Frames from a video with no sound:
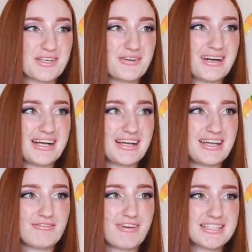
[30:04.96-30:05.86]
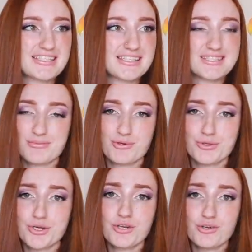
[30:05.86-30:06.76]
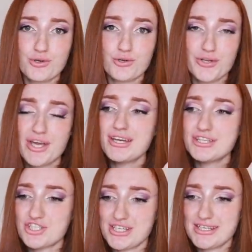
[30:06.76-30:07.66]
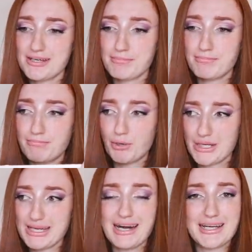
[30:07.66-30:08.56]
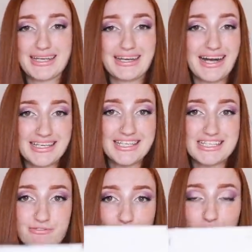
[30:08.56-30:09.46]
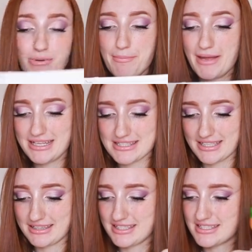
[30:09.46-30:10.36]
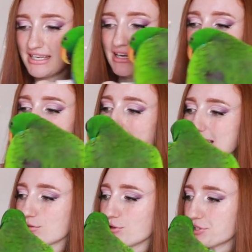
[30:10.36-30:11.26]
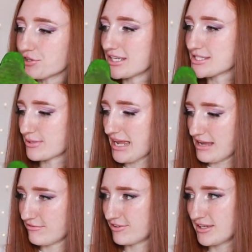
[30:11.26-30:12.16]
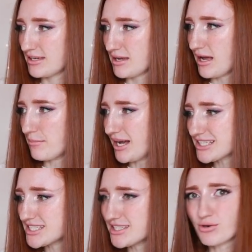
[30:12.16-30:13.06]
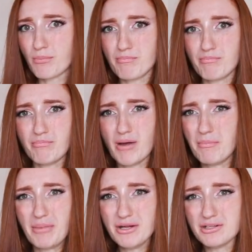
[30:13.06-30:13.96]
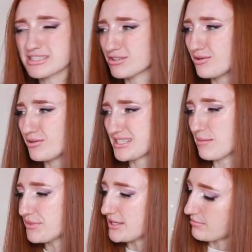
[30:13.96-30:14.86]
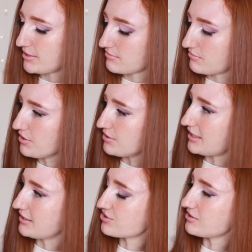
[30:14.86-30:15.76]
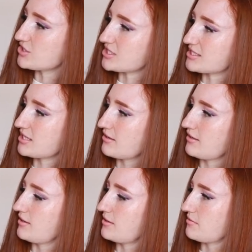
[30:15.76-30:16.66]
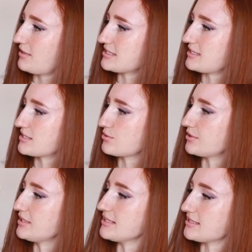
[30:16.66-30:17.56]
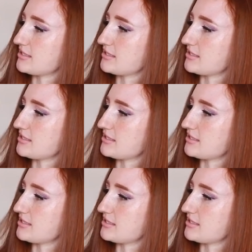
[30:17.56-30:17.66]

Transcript: So uh, invest in some good nude, sheer, body-hugging undies if you're gonna wear pants like this. I thought that these would have a button or a belt or, or something, but no, they're literally just, that's that's all it is.